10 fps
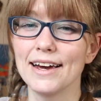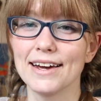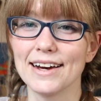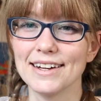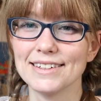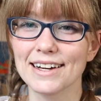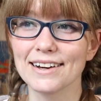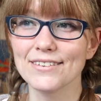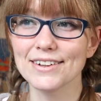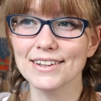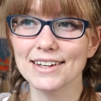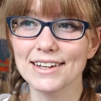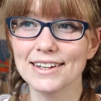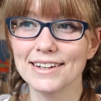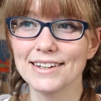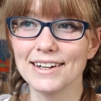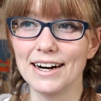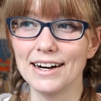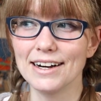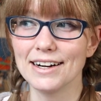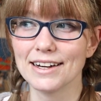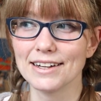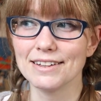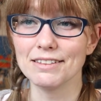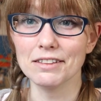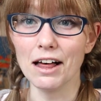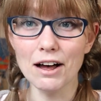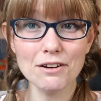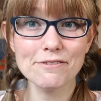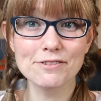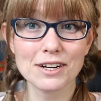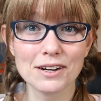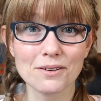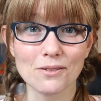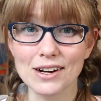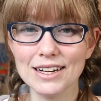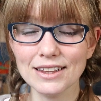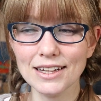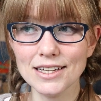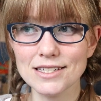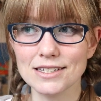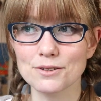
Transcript: And I really loved reading this.